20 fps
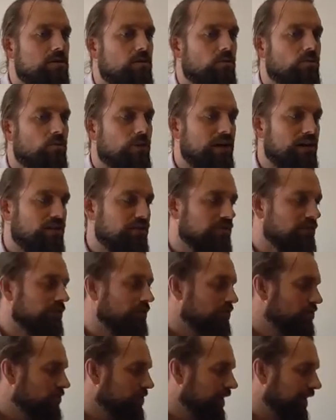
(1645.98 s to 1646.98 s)
wealth
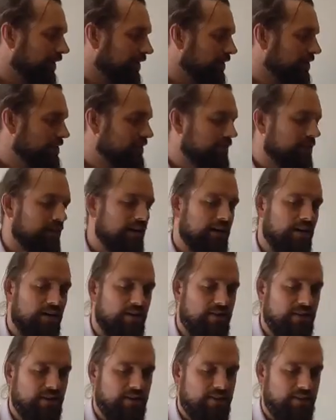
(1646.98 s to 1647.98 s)
and strengths, and I
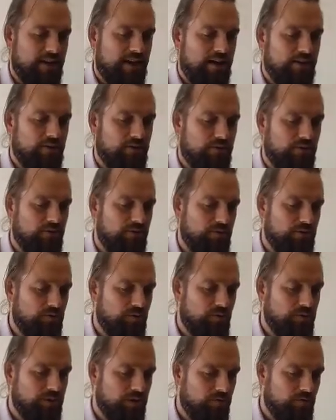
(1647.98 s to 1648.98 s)
think that is
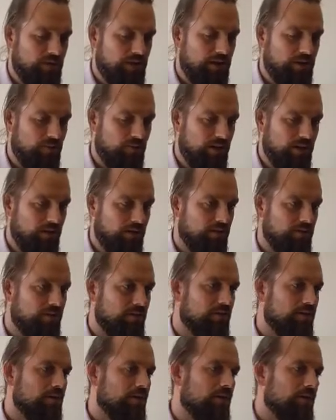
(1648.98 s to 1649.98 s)
what we did really well.
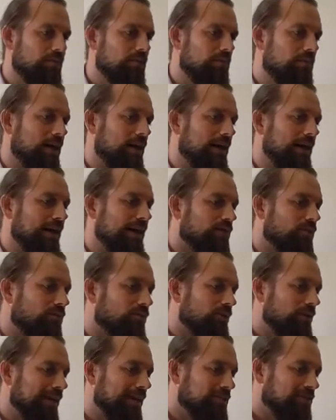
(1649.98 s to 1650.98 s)
But how
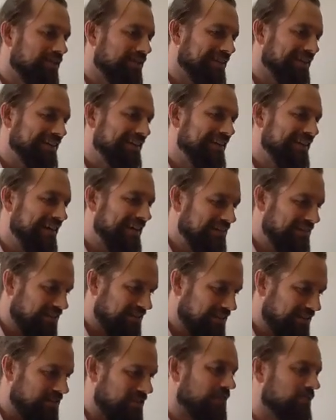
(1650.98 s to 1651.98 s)
we actually led
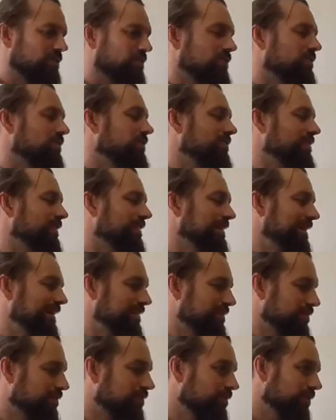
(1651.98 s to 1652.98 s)
the sessions and
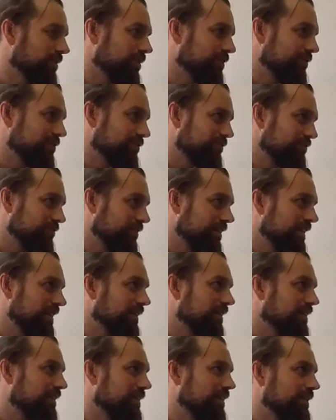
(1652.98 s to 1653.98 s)
let them
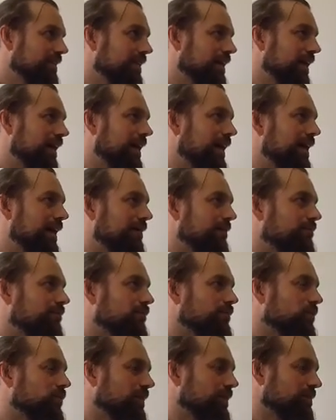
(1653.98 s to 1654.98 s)
free
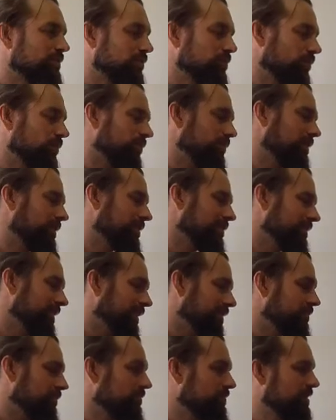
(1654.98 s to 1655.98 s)
to explore and
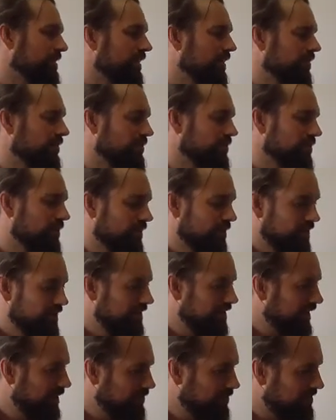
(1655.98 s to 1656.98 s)
develop themselves,
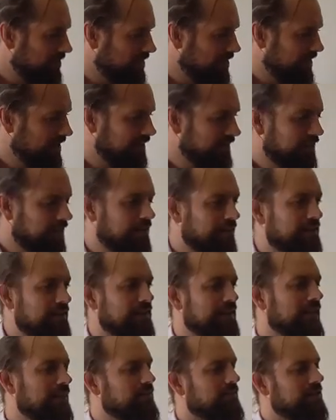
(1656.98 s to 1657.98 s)
that was the thing that I
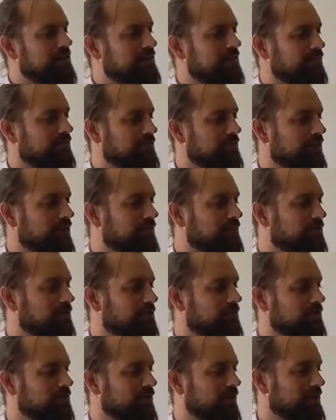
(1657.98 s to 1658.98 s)
think let myself down.
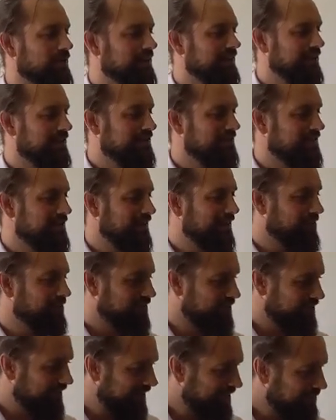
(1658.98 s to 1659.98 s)
So I think that's the thing I'm
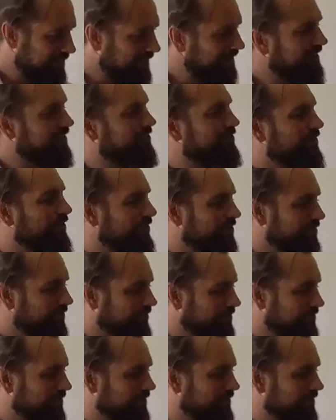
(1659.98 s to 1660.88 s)
developing through